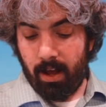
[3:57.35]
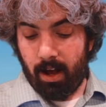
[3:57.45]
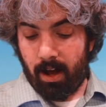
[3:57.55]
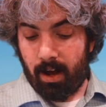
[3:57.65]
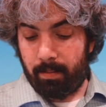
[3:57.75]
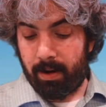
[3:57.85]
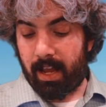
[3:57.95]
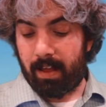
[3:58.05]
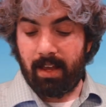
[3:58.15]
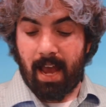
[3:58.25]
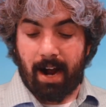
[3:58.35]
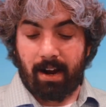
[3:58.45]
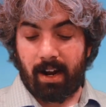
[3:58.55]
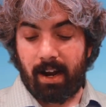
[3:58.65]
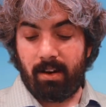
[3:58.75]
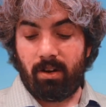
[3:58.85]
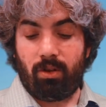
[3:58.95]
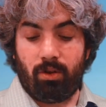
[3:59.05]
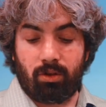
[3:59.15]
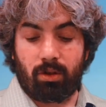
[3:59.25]
Uh, but again, the aggregated
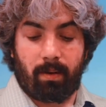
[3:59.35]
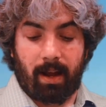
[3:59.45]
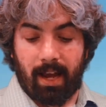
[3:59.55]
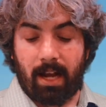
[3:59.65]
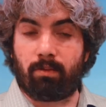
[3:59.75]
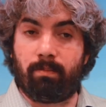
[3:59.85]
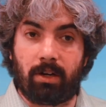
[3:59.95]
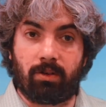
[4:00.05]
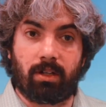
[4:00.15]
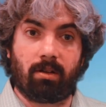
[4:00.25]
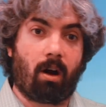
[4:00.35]
user engagement metrics,